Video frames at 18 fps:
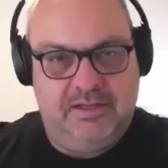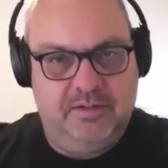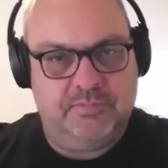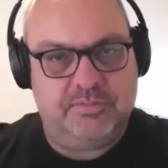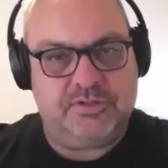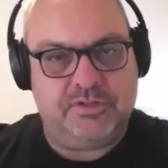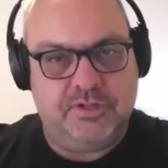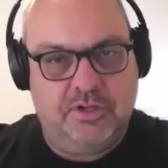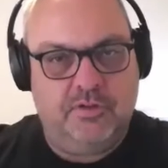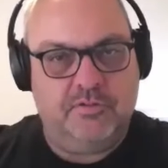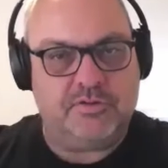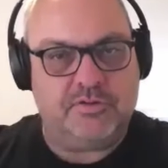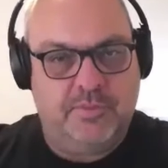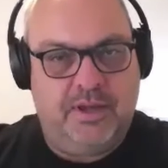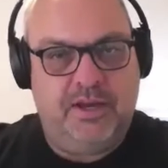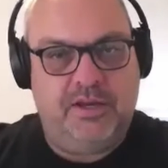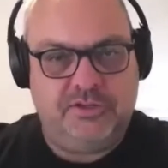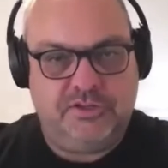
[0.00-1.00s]
themselves,
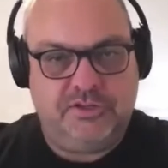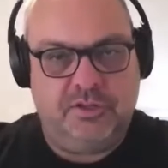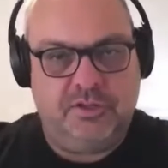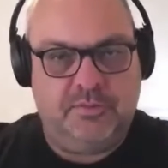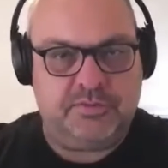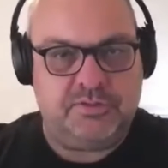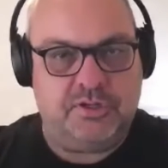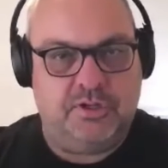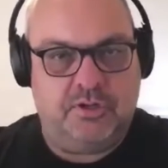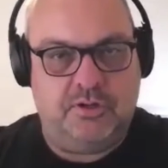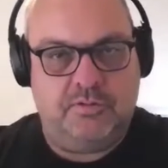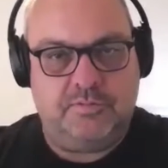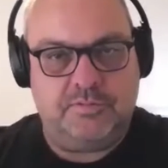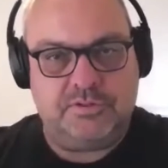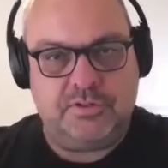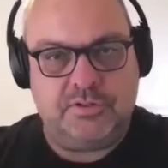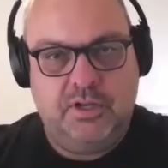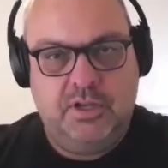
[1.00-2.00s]
managing
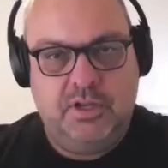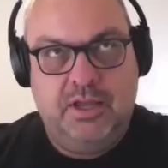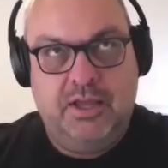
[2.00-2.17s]
themselves,